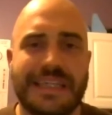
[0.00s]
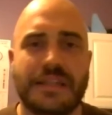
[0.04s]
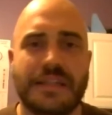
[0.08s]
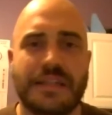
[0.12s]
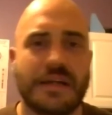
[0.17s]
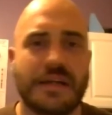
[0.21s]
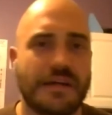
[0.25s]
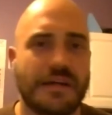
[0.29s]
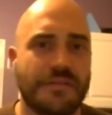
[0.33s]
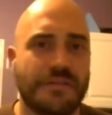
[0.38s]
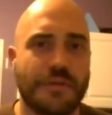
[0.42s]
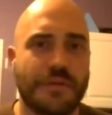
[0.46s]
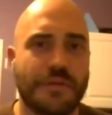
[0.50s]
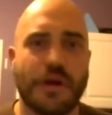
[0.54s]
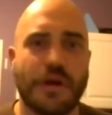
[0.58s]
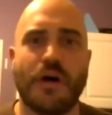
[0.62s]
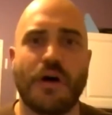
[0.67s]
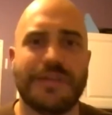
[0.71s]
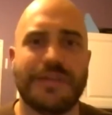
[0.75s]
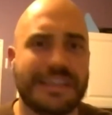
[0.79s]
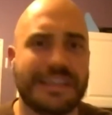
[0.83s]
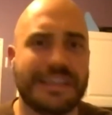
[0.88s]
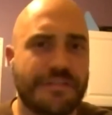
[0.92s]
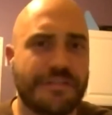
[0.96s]
love, we
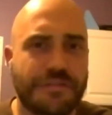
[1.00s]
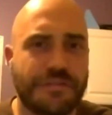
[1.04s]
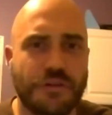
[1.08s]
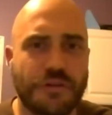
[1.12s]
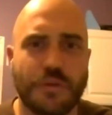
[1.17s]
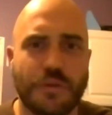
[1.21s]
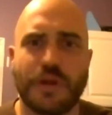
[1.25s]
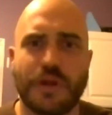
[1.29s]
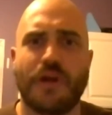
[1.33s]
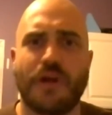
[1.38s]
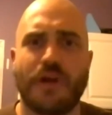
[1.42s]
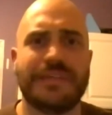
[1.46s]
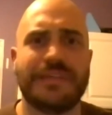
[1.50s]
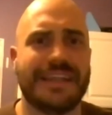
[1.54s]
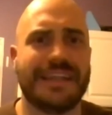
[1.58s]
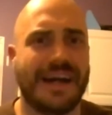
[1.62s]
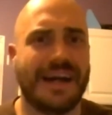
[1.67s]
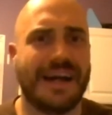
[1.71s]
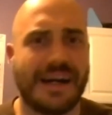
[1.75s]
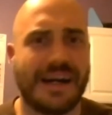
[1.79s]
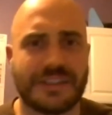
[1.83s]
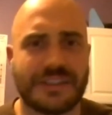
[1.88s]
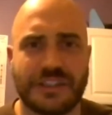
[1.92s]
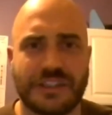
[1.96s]
all need food, we all need
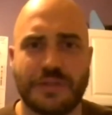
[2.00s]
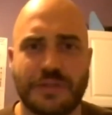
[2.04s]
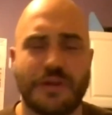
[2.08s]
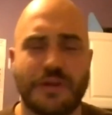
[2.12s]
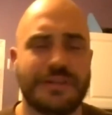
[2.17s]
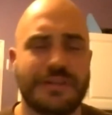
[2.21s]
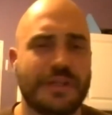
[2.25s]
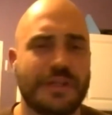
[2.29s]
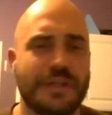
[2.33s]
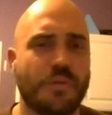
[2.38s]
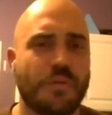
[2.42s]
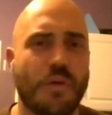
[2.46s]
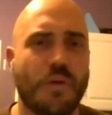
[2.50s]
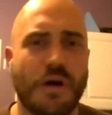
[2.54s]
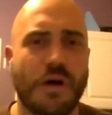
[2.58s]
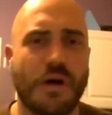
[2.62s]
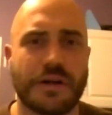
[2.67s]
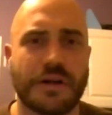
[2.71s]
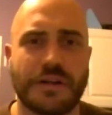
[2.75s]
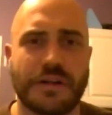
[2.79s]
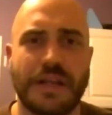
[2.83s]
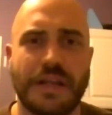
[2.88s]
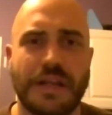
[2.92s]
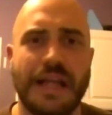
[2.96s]
oxygen, we all need
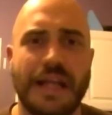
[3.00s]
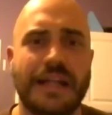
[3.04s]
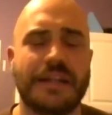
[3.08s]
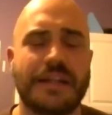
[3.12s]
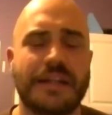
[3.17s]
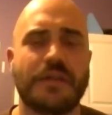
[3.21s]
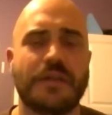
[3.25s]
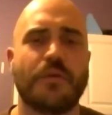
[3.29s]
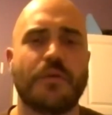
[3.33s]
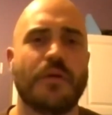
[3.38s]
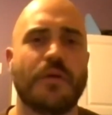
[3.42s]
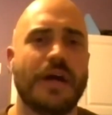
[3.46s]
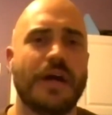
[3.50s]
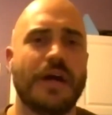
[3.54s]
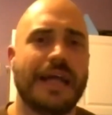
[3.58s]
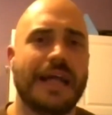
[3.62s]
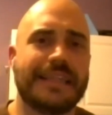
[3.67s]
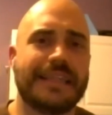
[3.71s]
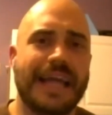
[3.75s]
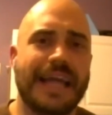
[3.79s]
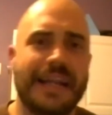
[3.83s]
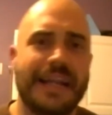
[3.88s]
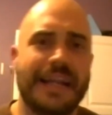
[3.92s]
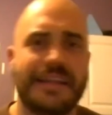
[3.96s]
water. And at
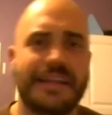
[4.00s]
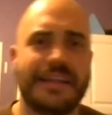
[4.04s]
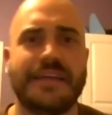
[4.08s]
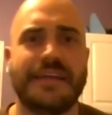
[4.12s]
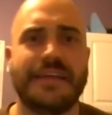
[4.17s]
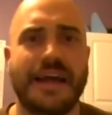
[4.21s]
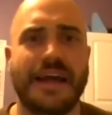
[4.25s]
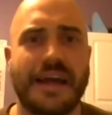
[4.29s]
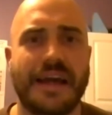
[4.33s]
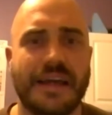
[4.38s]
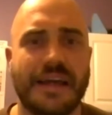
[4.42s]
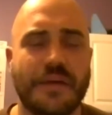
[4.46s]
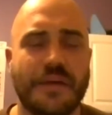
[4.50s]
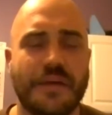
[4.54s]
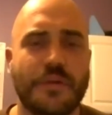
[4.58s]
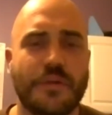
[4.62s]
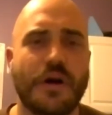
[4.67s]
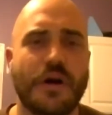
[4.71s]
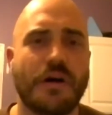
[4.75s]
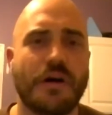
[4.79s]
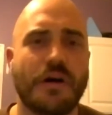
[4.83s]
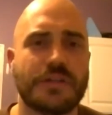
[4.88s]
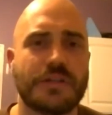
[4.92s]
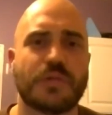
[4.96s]
the end of the day, we
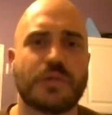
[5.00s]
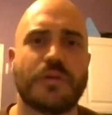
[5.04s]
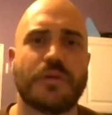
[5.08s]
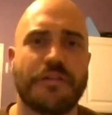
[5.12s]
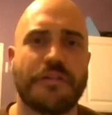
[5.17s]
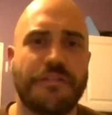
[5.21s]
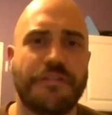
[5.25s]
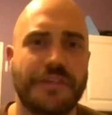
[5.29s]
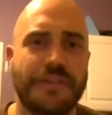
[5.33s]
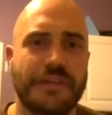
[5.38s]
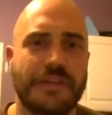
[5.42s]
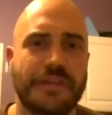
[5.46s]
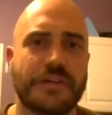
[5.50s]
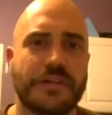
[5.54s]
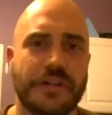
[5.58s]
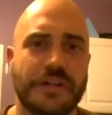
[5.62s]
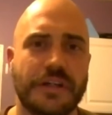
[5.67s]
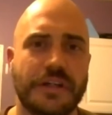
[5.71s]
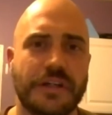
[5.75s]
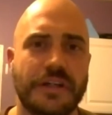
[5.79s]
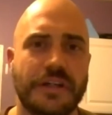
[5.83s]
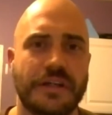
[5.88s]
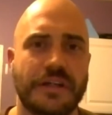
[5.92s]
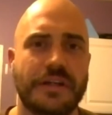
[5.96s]
all just want to feel
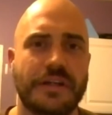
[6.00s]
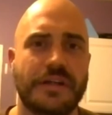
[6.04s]
good.